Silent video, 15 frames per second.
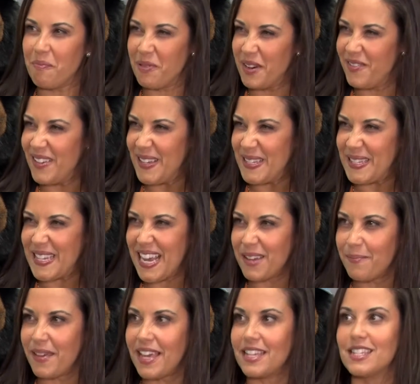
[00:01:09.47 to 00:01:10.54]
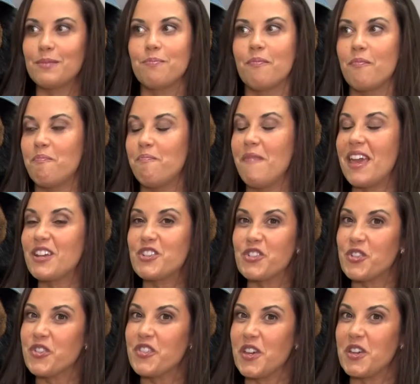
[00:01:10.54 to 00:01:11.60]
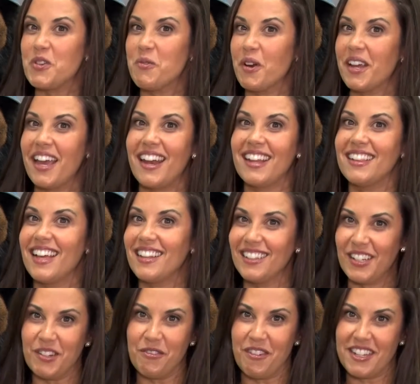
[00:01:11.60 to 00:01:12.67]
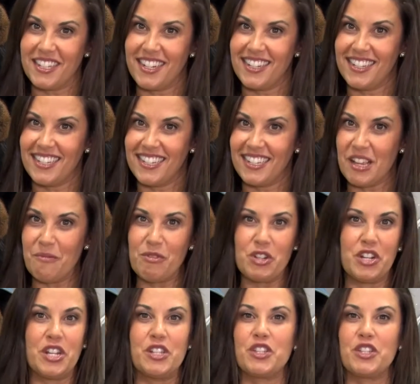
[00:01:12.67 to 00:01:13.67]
previous segments, make sure that you are getting that legal residence exemption.